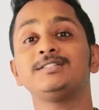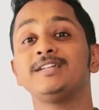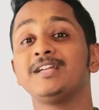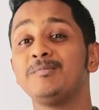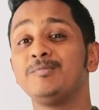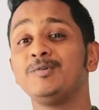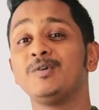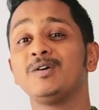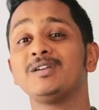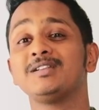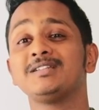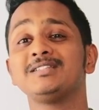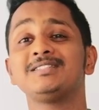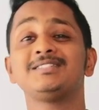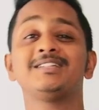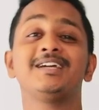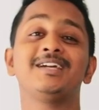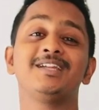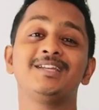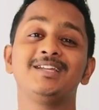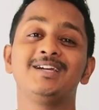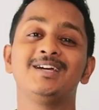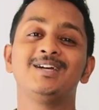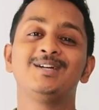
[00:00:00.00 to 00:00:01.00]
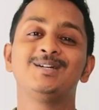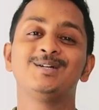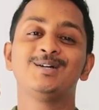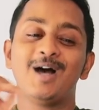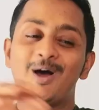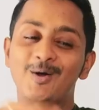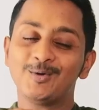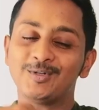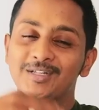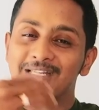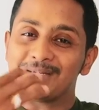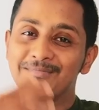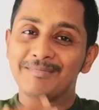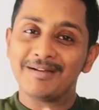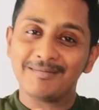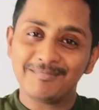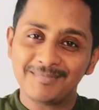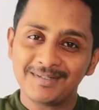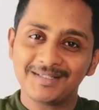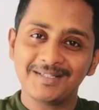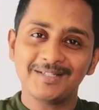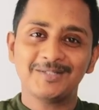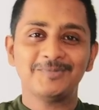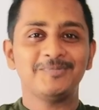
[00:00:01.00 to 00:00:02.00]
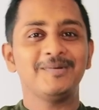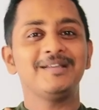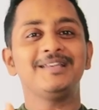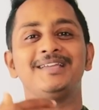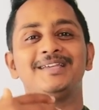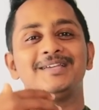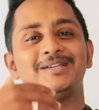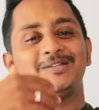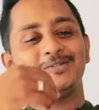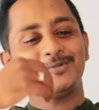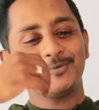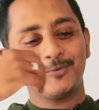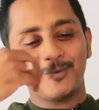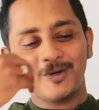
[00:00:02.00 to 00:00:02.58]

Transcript: help you understand how to remember the spellings,